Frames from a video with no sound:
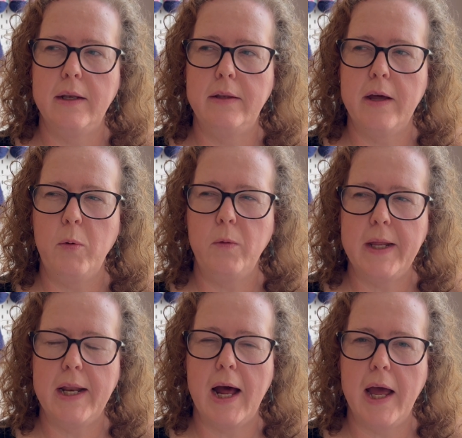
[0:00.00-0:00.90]
double
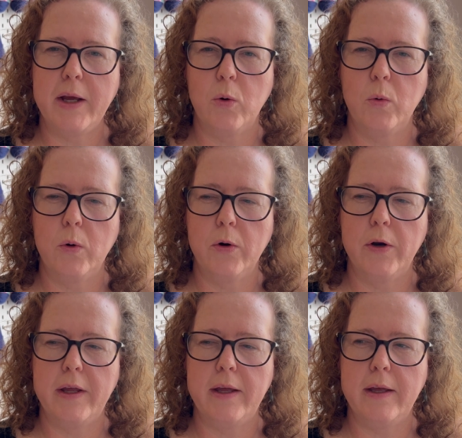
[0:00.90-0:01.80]
knit
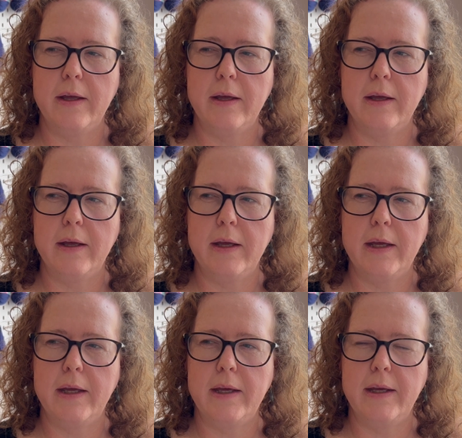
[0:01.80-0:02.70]
I-cord,
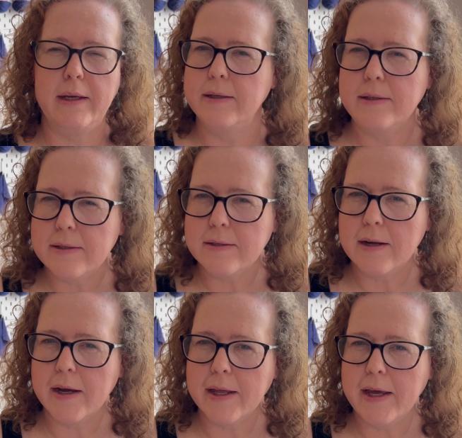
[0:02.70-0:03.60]
is it
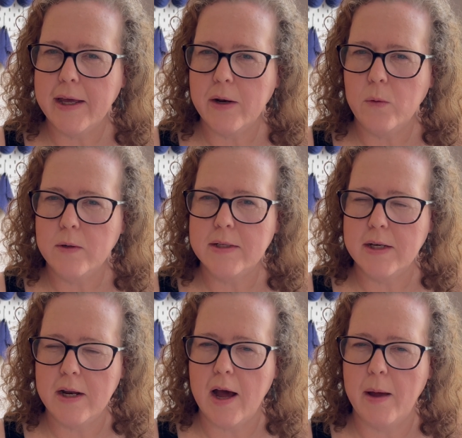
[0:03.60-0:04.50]
stockinette or is it
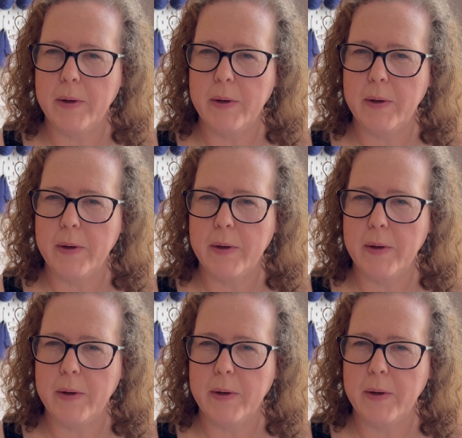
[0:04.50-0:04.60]
not?